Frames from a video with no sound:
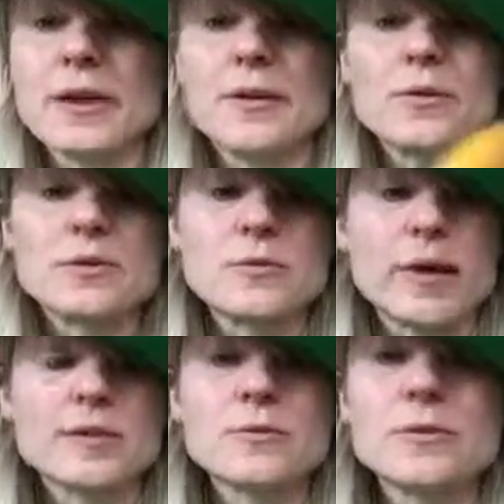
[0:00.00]
they will do
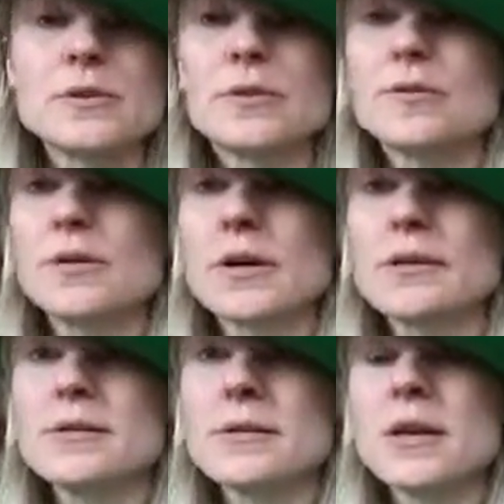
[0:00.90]
box and whisker for
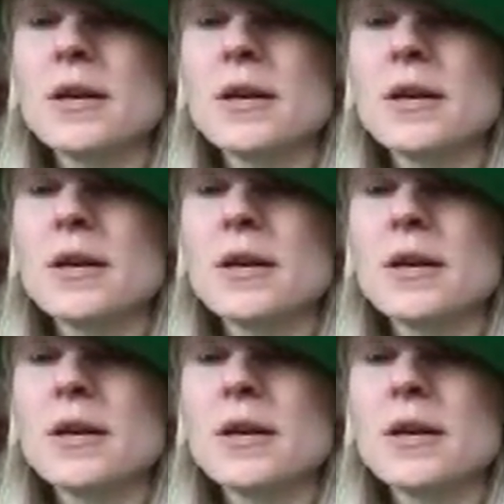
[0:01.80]
us.